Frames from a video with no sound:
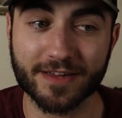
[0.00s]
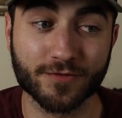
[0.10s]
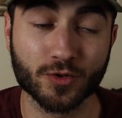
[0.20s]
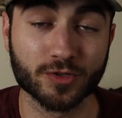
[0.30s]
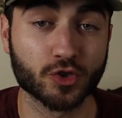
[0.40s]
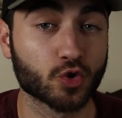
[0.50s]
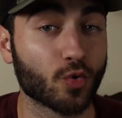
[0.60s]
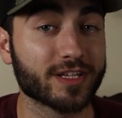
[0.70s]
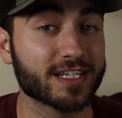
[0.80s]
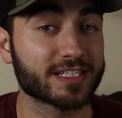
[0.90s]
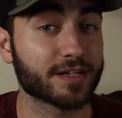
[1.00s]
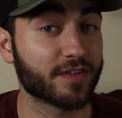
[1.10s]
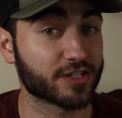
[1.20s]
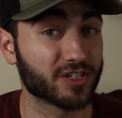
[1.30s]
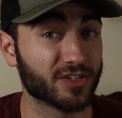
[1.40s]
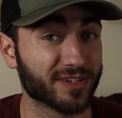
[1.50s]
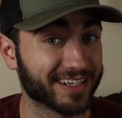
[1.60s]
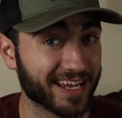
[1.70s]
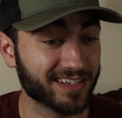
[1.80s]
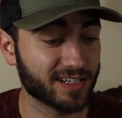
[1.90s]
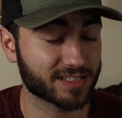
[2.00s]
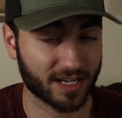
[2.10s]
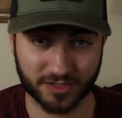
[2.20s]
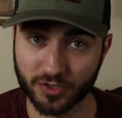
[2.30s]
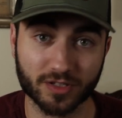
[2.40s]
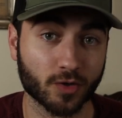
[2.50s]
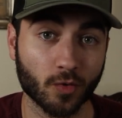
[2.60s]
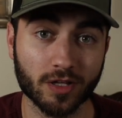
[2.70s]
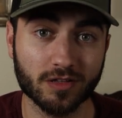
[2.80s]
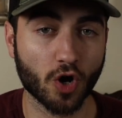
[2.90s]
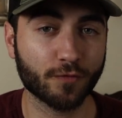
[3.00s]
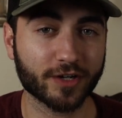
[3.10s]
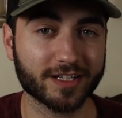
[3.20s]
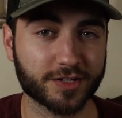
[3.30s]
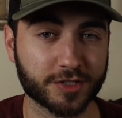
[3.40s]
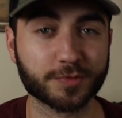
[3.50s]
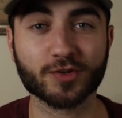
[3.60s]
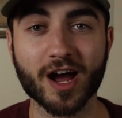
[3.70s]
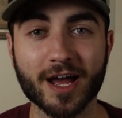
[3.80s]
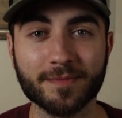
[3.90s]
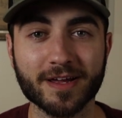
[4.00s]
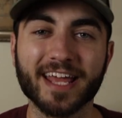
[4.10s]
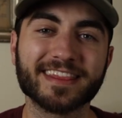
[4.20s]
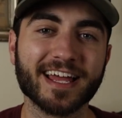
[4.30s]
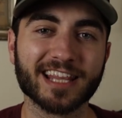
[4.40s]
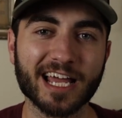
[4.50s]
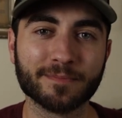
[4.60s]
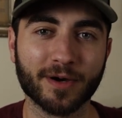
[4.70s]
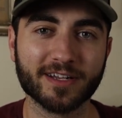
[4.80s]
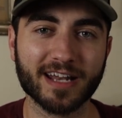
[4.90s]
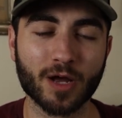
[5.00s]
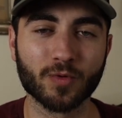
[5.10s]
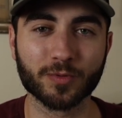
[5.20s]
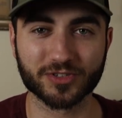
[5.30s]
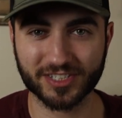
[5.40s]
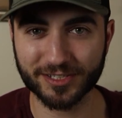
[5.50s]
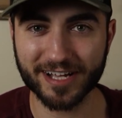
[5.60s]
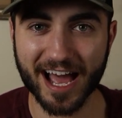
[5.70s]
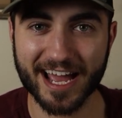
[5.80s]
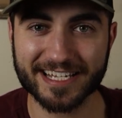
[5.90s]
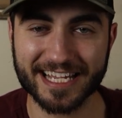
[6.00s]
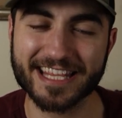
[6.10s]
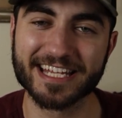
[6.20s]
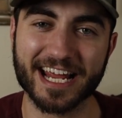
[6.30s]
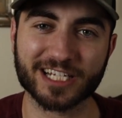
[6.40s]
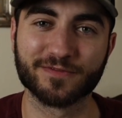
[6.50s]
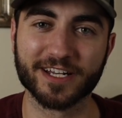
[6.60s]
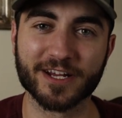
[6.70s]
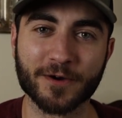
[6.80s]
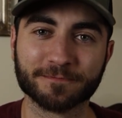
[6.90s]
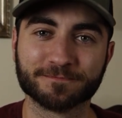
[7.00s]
if you enjoyed this and if I should do it again, because I certainly will. Don't forget to subscribe, hit that like button, and we will see you guys in the next video.